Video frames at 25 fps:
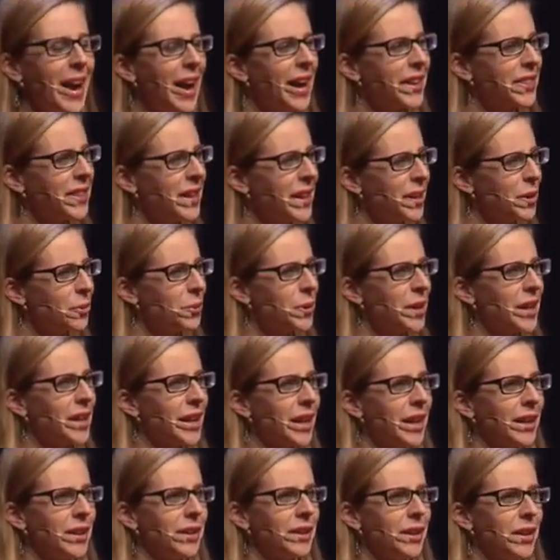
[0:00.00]
I think we
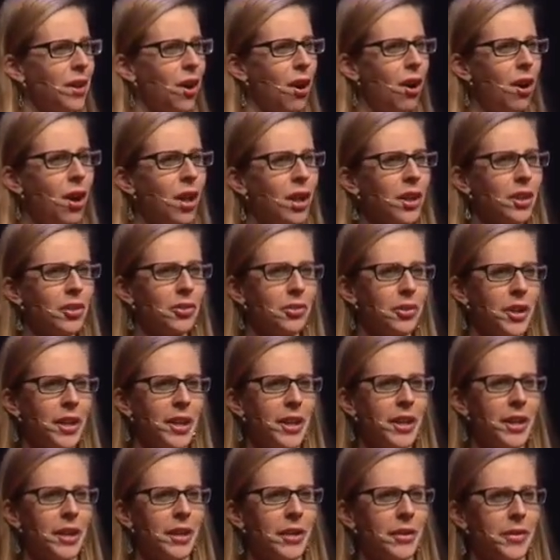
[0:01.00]
can all
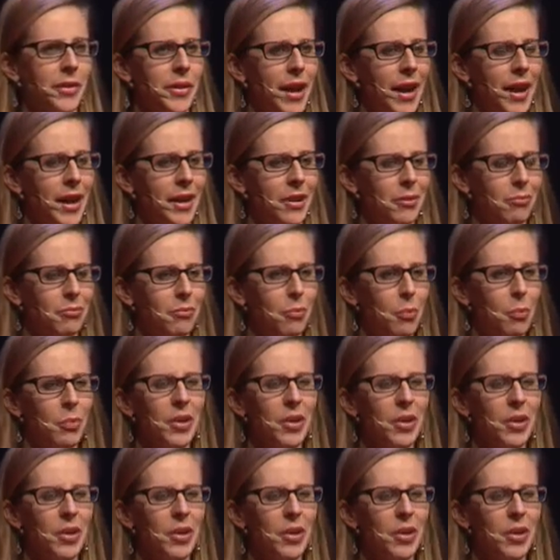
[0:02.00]
agree that